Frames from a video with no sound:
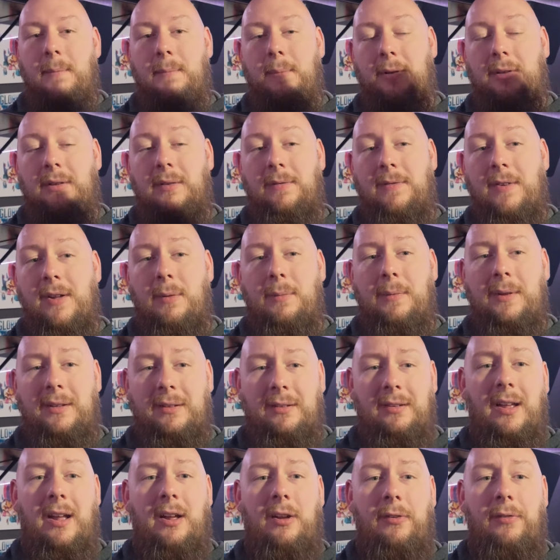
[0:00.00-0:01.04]
but the film
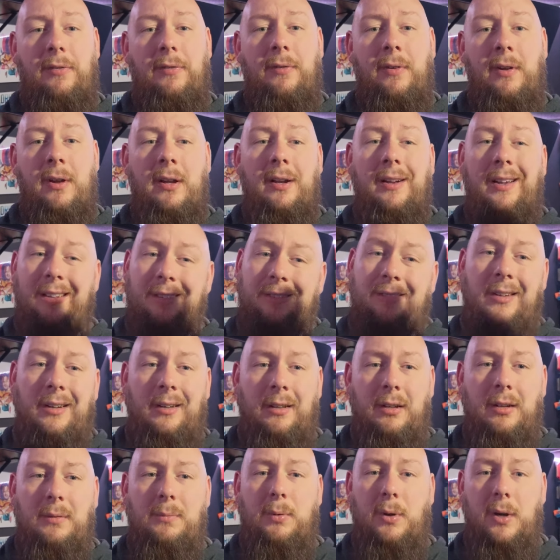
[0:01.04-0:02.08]
itself is going
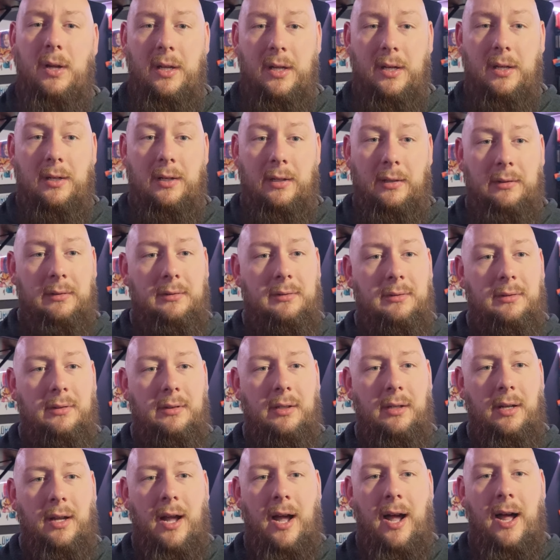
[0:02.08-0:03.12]
to look pretty good
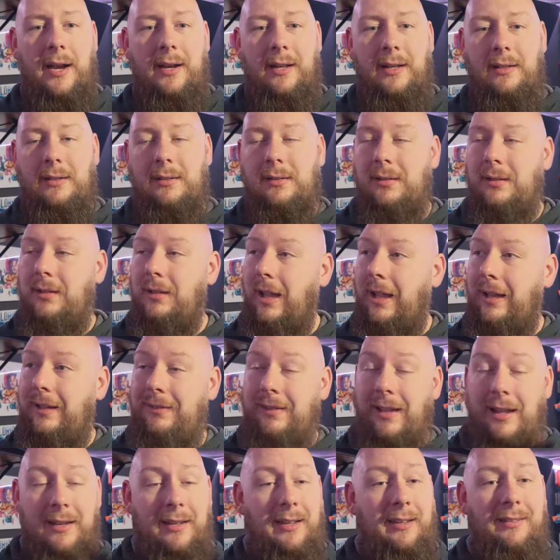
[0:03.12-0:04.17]
on it. Like I
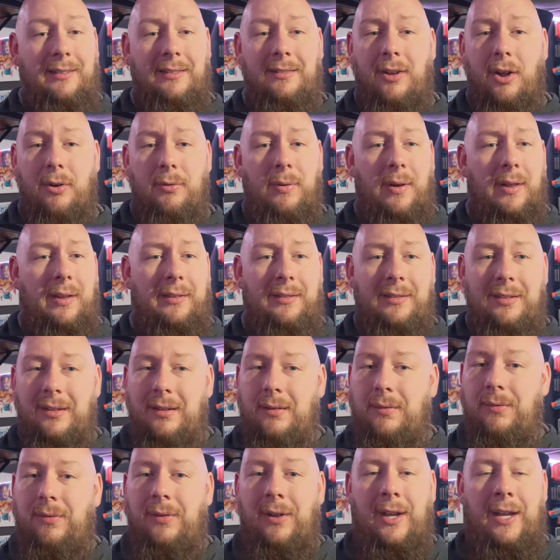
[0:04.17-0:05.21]
said, and this is all
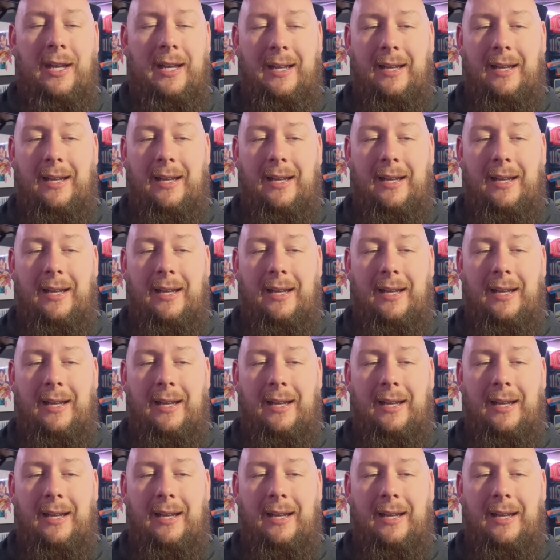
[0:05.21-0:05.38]
relative.